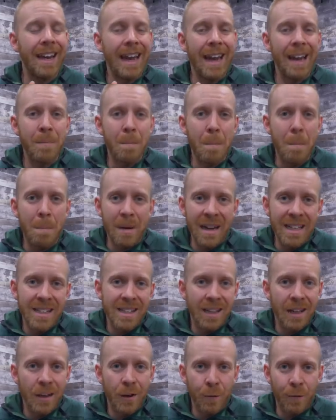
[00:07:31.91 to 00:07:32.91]
and
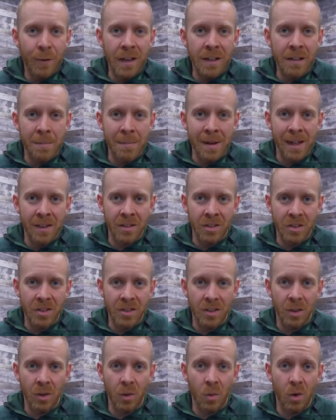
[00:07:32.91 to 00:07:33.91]
basic
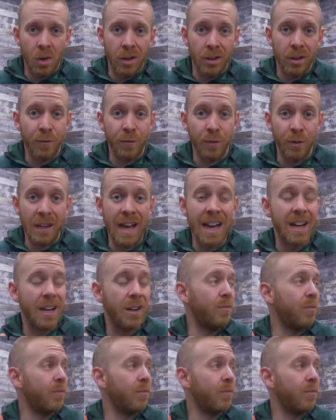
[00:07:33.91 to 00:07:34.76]
fundamentals in the water. And for that,